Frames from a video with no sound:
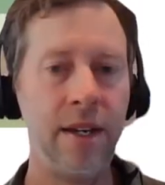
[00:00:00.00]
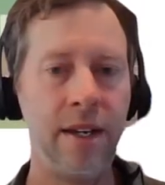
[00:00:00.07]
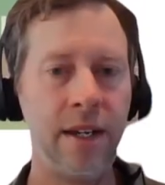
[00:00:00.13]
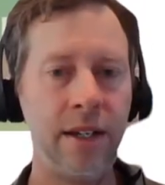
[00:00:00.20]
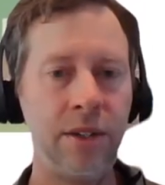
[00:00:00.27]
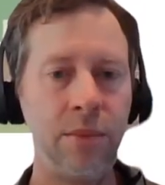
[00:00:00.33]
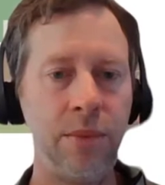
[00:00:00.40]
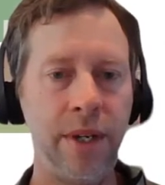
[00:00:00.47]

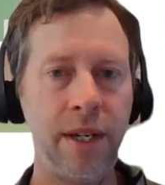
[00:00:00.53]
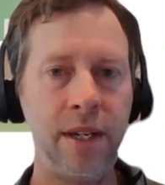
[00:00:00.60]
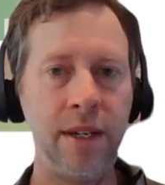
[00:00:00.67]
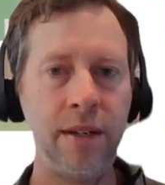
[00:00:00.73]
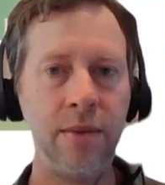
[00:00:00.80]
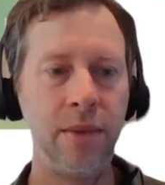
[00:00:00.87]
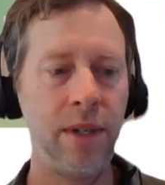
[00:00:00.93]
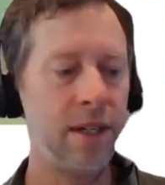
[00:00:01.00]
Next,
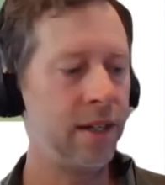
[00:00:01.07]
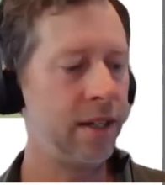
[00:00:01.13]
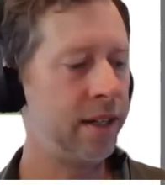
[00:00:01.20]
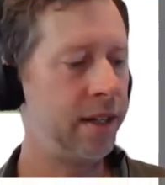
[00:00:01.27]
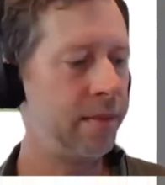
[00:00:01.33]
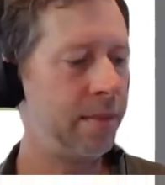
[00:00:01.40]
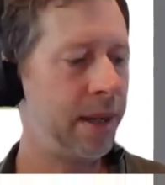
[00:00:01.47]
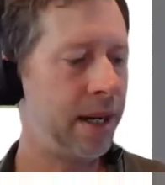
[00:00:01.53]
we
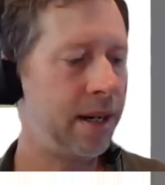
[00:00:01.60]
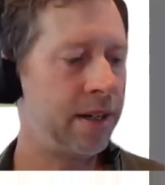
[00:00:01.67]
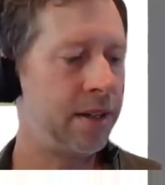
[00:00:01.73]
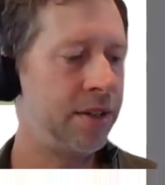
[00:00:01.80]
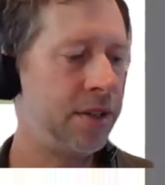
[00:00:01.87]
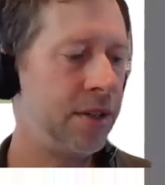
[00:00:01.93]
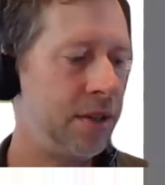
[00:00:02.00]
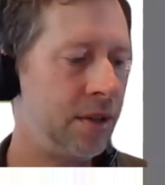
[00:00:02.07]
compare
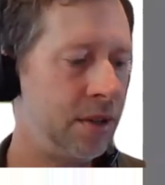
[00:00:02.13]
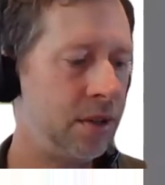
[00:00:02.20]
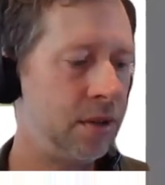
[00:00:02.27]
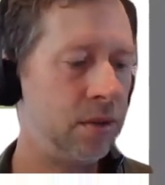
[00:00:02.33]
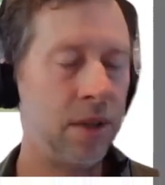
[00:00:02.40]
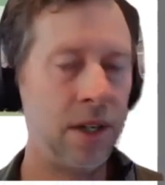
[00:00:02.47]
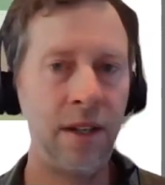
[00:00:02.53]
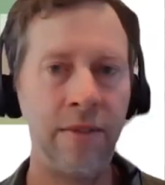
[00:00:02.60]

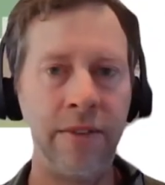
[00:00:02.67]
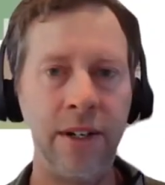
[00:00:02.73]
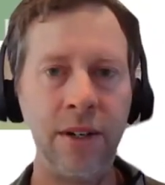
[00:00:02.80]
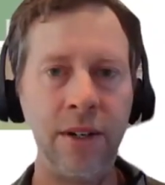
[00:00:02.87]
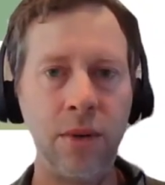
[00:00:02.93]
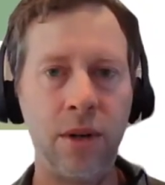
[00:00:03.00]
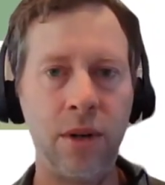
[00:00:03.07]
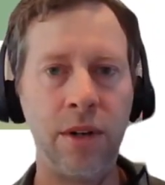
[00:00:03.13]
to
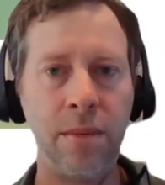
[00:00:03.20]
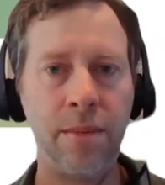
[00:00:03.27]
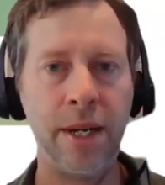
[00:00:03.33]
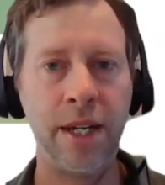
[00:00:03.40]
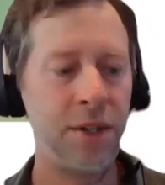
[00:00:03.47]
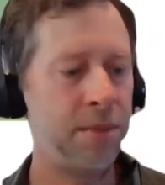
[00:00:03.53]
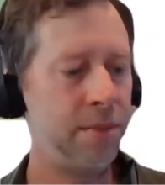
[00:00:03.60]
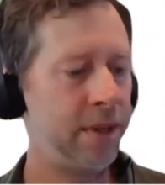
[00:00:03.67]
relevant quality
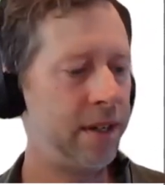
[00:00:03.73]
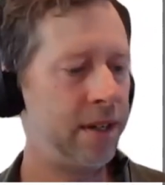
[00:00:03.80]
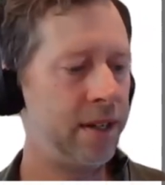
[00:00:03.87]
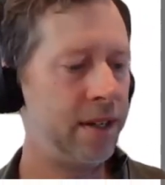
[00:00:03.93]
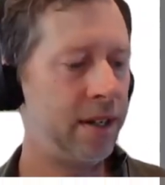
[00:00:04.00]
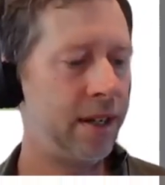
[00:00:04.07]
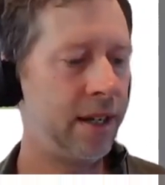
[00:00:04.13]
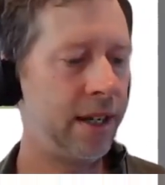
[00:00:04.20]

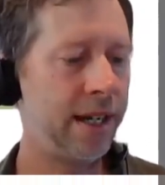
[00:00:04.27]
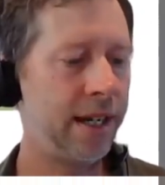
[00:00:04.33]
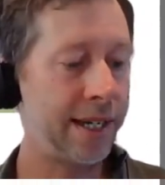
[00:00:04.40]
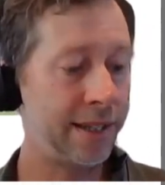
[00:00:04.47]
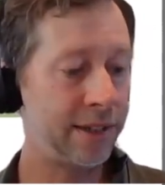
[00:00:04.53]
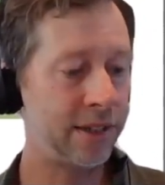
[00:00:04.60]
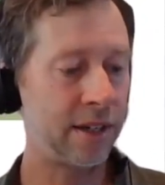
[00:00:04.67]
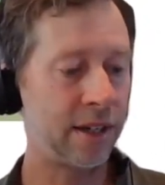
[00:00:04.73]
management
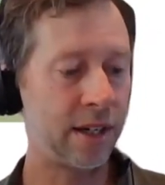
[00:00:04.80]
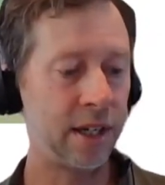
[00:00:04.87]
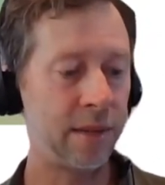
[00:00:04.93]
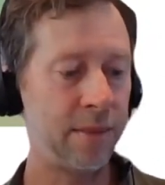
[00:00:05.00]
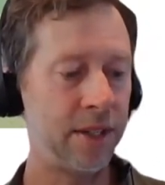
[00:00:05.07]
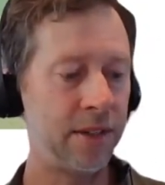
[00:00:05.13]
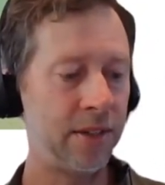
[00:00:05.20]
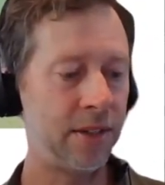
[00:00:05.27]
guidance
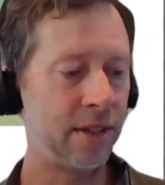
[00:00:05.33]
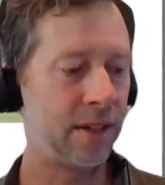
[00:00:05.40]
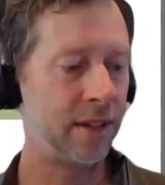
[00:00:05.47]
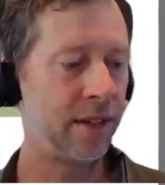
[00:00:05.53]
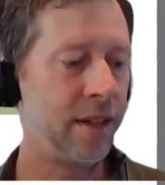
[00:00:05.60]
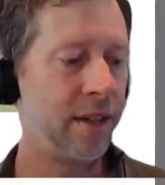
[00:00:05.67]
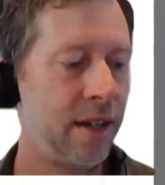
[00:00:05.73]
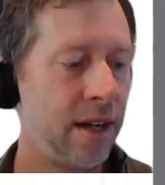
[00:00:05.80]

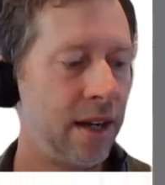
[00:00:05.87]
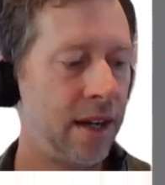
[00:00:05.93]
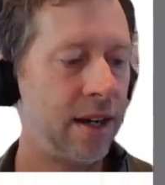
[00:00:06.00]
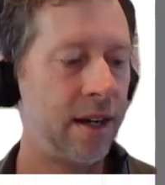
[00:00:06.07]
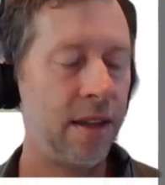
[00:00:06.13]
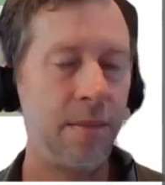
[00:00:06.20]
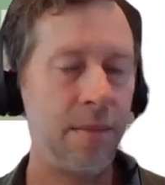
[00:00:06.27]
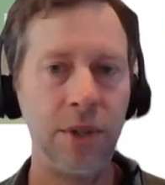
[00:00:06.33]
documents.
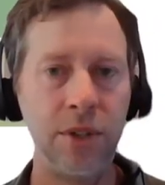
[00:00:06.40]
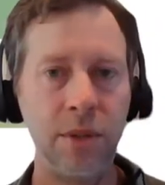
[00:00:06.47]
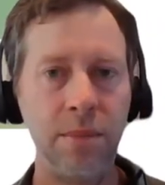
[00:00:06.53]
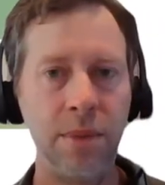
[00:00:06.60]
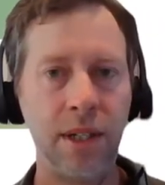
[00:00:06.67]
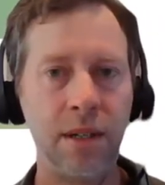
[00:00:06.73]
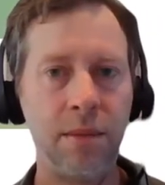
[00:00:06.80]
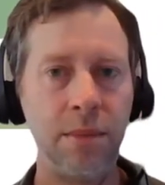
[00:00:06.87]
The most
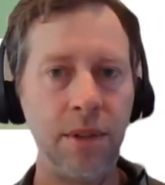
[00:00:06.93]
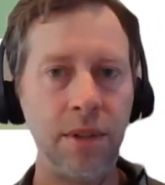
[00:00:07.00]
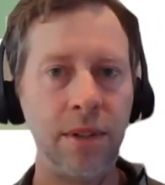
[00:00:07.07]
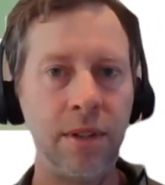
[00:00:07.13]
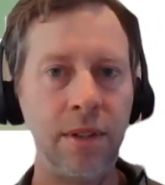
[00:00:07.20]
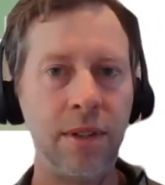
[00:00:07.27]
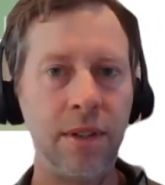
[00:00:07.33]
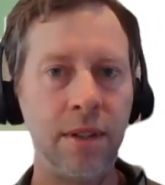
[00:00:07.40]

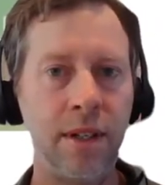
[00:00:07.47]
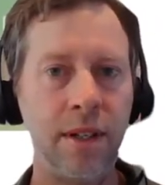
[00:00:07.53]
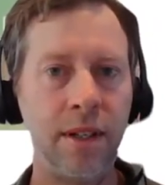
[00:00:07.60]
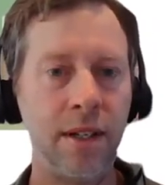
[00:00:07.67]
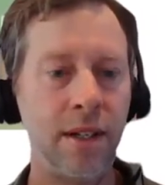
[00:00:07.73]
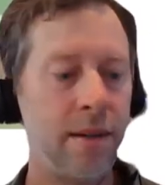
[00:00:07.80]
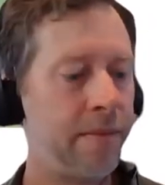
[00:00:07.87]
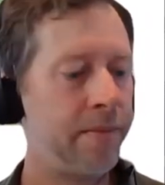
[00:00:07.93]
applicable
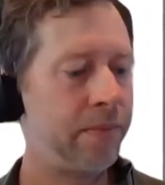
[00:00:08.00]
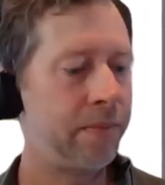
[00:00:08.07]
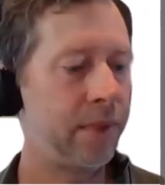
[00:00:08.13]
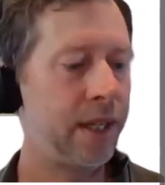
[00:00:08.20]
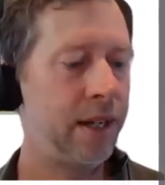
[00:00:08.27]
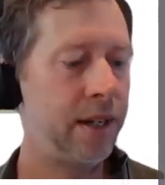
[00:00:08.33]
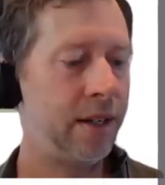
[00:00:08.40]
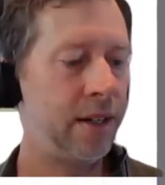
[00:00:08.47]

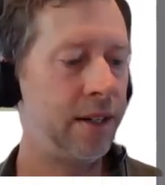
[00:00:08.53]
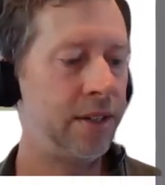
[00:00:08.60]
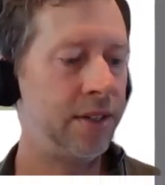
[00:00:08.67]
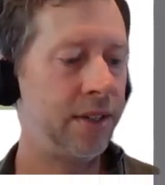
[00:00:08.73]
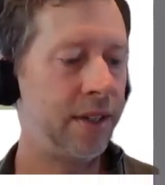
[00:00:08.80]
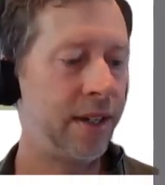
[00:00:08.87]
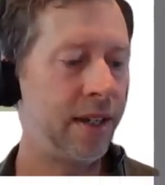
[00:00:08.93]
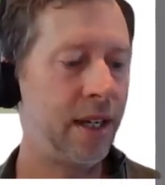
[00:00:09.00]
here
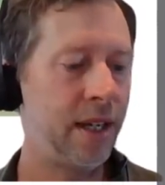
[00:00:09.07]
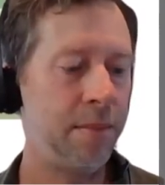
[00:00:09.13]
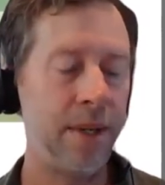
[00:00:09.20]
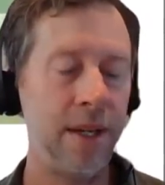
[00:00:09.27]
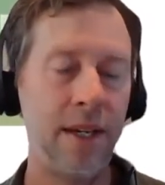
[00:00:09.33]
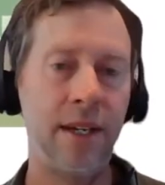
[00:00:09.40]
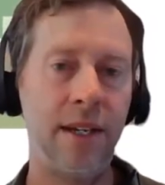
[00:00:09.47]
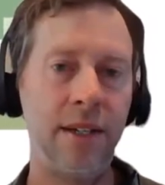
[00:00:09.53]
is
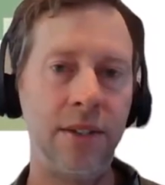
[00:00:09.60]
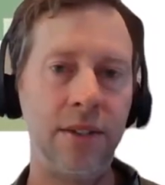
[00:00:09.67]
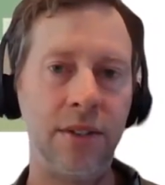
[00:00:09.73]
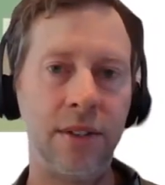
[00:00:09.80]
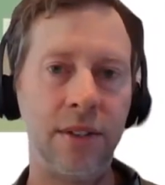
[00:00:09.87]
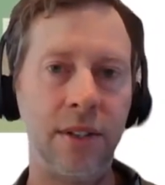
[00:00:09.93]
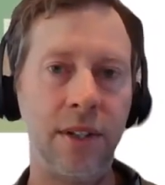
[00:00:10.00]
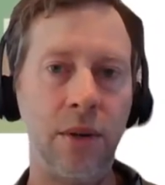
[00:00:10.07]

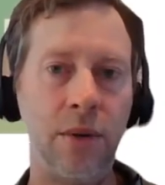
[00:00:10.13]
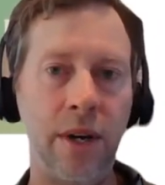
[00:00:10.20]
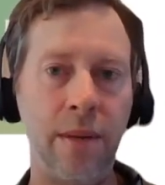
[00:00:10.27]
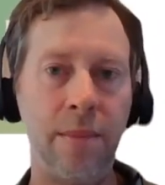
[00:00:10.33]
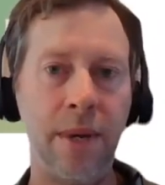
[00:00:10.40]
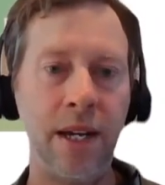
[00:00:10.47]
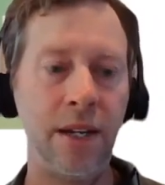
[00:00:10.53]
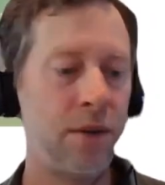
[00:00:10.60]
EPA's
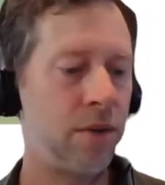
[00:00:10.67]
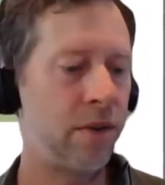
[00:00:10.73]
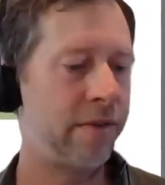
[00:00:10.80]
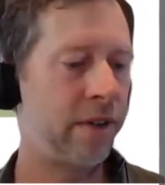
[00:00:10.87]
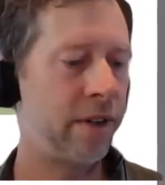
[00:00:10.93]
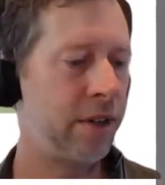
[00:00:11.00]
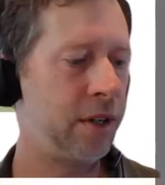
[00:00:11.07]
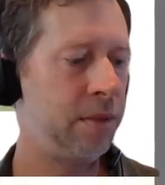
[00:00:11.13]
QA Manual
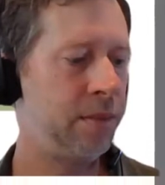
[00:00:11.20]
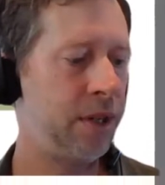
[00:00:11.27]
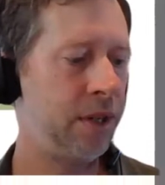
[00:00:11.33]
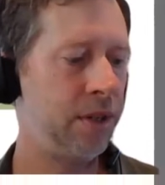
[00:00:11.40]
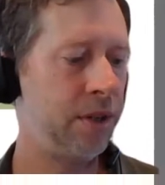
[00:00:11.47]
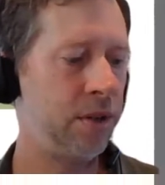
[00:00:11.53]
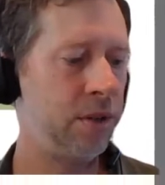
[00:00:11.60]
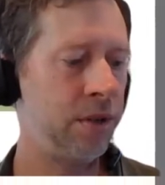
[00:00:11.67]
Volume
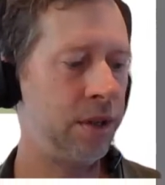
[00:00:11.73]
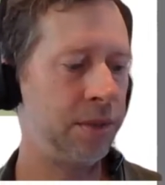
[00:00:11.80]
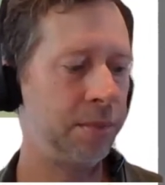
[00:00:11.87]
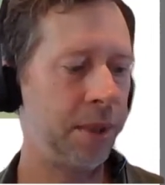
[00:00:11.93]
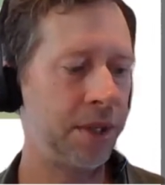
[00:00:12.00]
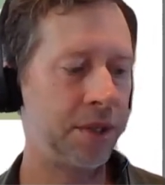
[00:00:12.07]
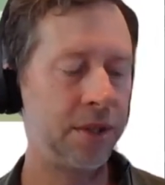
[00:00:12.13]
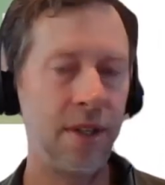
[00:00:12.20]
2,
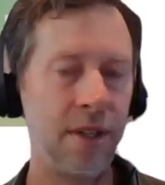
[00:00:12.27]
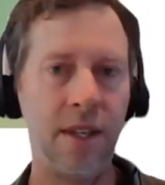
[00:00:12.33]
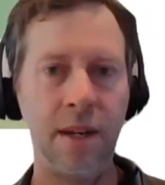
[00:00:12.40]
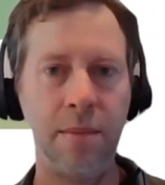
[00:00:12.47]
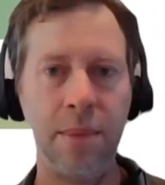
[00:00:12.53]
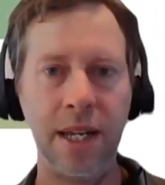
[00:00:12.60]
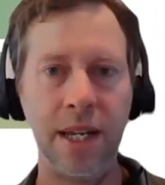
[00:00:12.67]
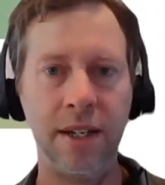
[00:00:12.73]
especially the
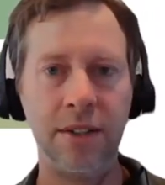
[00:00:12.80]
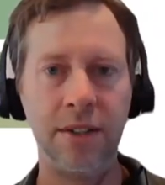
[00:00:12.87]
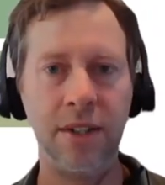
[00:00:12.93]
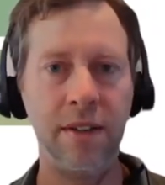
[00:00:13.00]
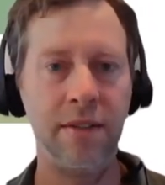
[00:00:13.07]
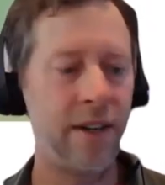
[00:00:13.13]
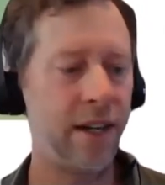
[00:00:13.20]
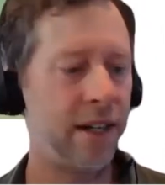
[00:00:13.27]
Appendix
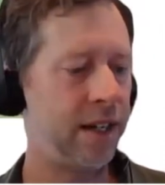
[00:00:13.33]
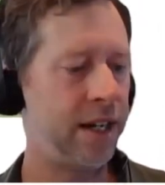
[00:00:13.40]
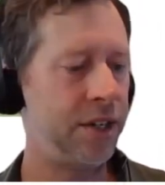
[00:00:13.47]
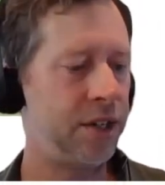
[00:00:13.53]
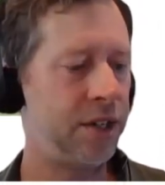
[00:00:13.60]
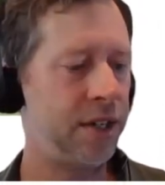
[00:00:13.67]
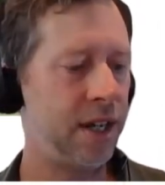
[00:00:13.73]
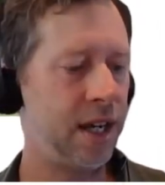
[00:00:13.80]
D
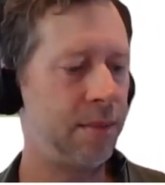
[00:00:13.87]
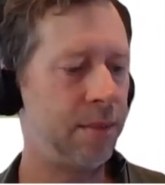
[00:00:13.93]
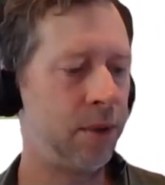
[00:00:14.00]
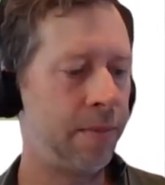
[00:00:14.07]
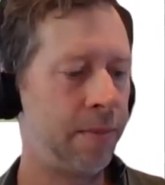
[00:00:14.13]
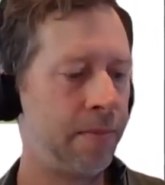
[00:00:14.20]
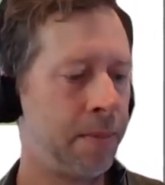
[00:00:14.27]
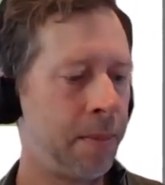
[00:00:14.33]
validation table.